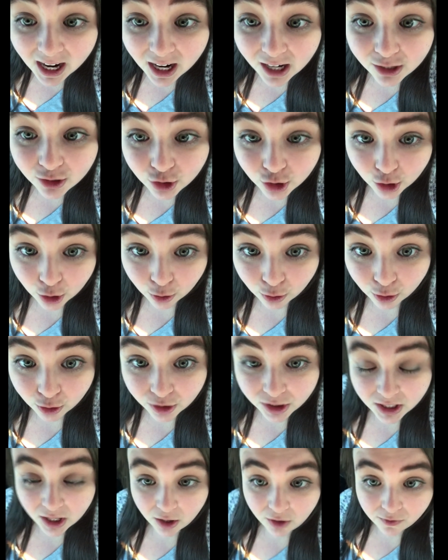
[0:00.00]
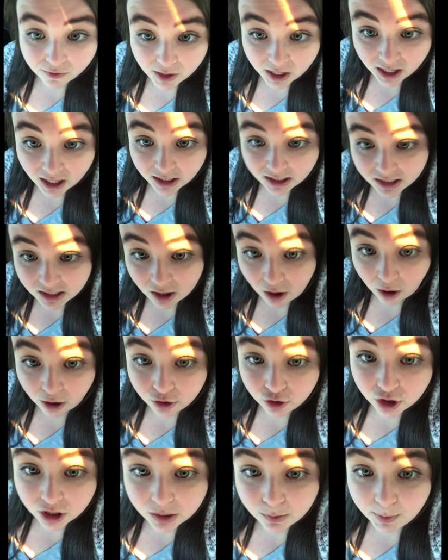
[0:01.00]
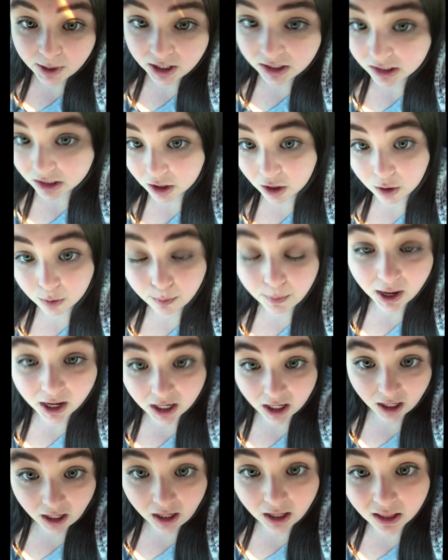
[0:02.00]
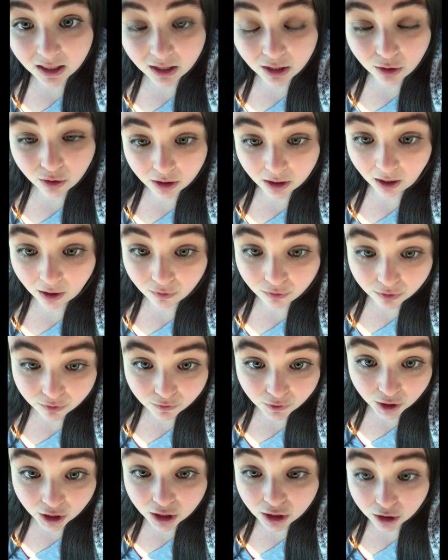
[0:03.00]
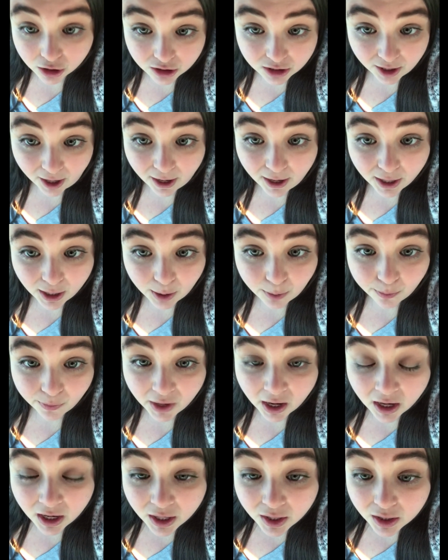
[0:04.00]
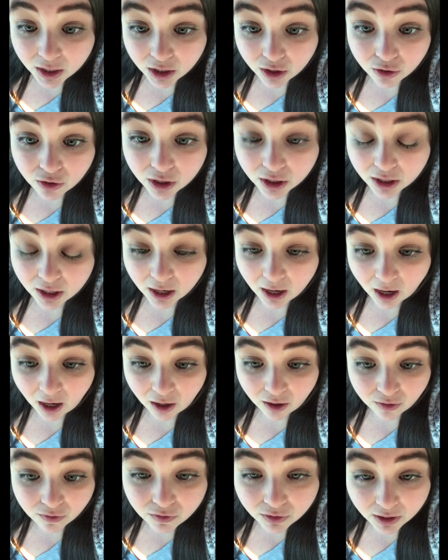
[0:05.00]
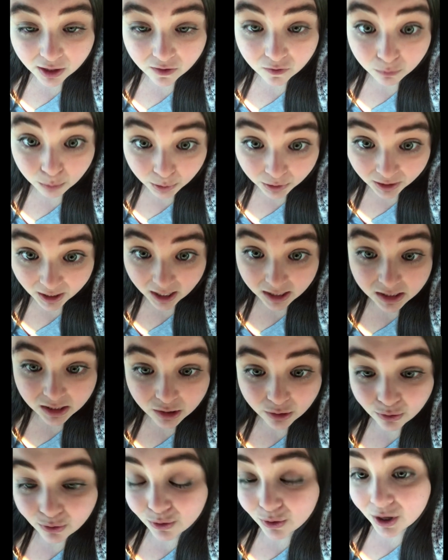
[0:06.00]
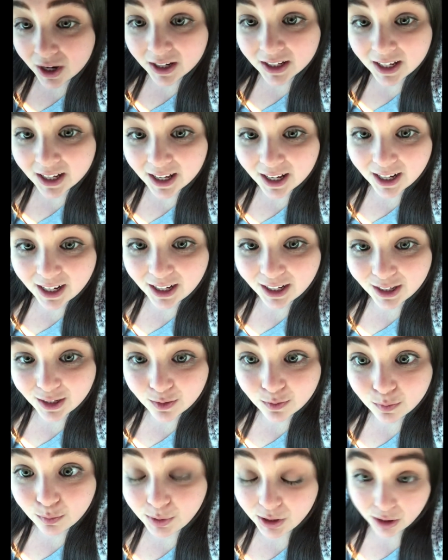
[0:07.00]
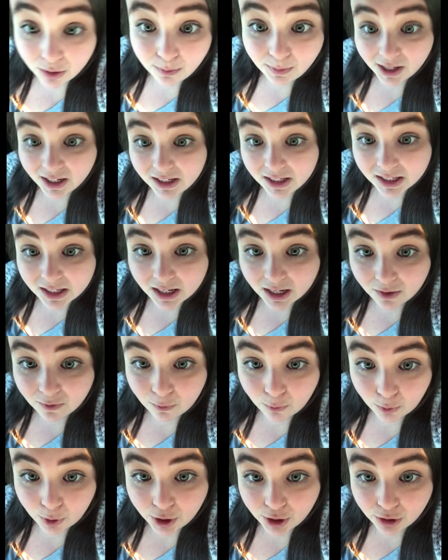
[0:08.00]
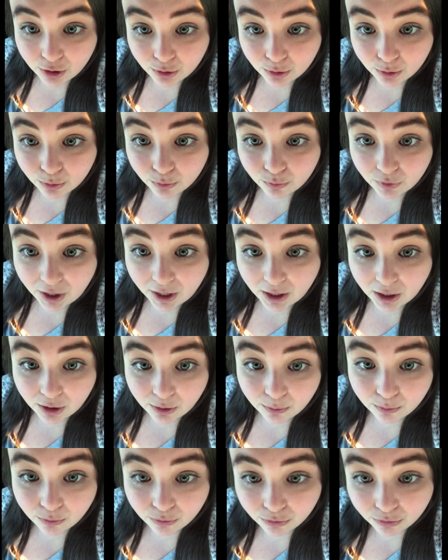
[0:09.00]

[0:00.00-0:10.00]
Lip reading: and show yourself that it's not just based on money, that you can have a freaking good time, that you can have life bless you and be amazing for you, right?